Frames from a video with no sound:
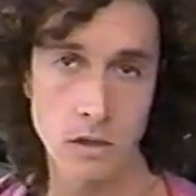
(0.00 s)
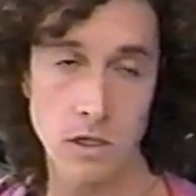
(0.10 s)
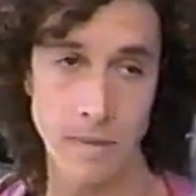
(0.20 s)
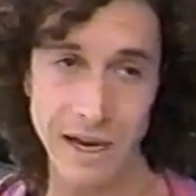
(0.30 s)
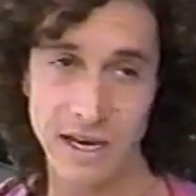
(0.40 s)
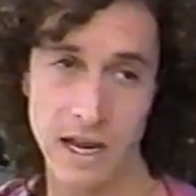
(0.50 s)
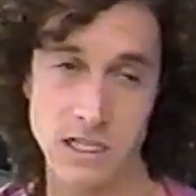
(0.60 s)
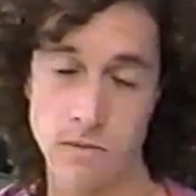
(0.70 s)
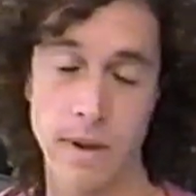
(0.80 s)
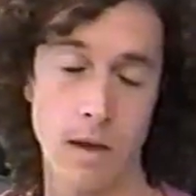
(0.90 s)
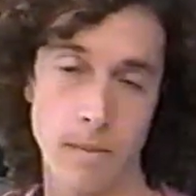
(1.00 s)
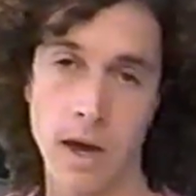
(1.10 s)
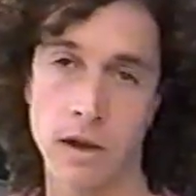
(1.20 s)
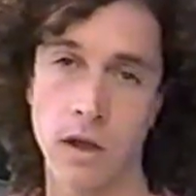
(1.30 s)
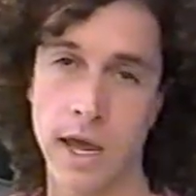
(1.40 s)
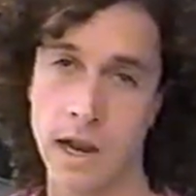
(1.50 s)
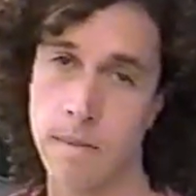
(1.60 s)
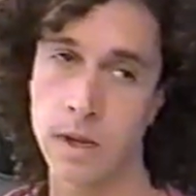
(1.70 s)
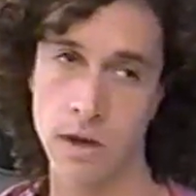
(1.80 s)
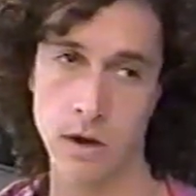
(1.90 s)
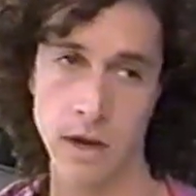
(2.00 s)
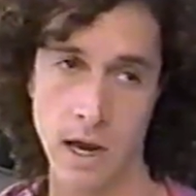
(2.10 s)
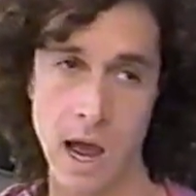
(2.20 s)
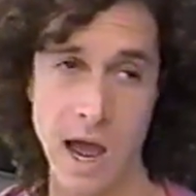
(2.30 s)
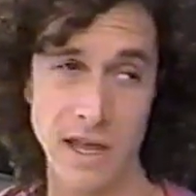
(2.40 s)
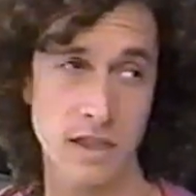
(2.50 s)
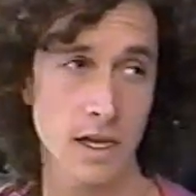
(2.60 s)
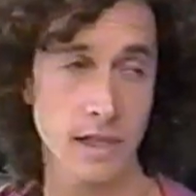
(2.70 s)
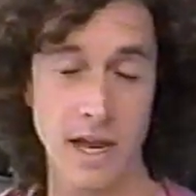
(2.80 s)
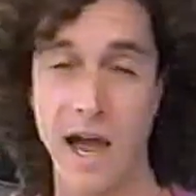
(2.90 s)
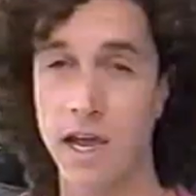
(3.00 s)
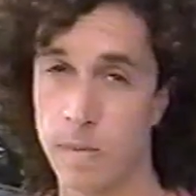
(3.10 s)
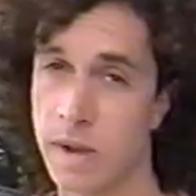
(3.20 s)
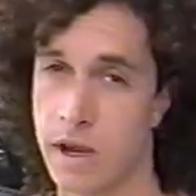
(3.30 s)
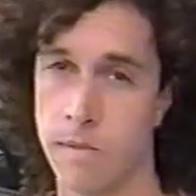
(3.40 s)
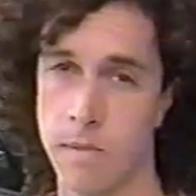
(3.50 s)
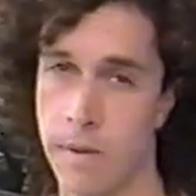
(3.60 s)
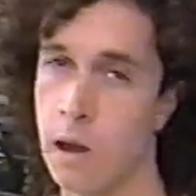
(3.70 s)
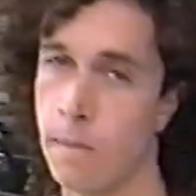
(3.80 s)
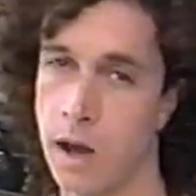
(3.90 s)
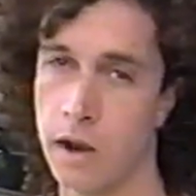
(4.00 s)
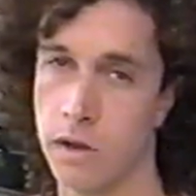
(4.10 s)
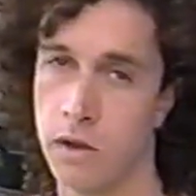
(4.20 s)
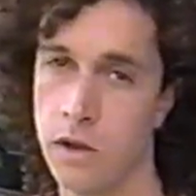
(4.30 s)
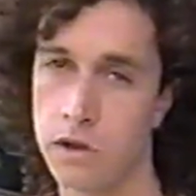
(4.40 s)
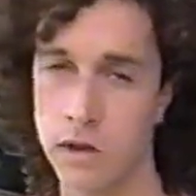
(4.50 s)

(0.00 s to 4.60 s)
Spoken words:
to make it as a male model, and I'm here, and I think that I could become a male model.